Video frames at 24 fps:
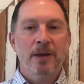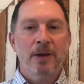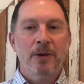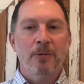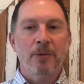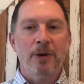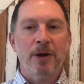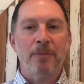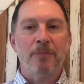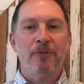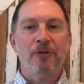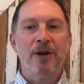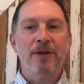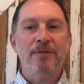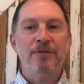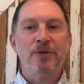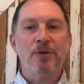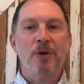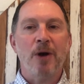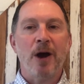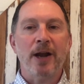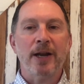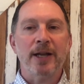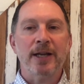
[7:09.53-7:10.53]
When a
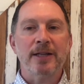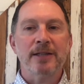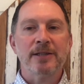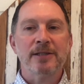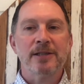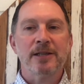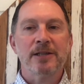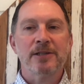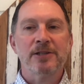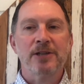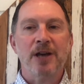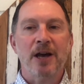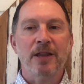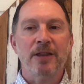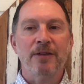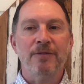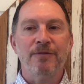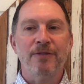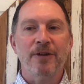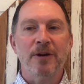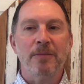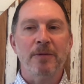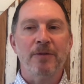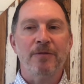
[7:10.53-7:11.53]
preview audience saw the
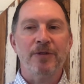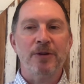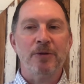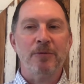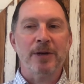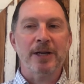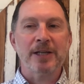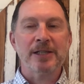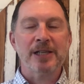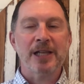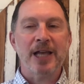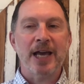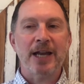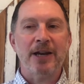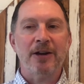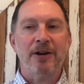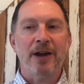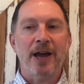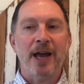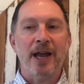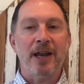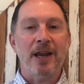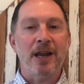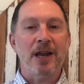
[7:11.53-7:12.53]
film a few weeks later
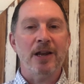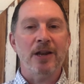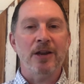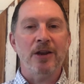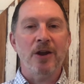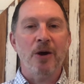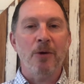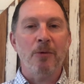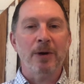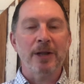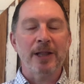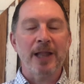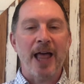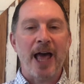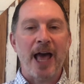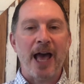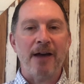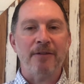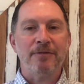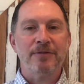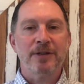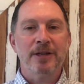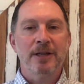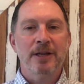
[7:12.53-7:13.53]
and no one
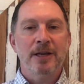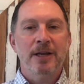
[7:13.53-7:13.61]
laughed,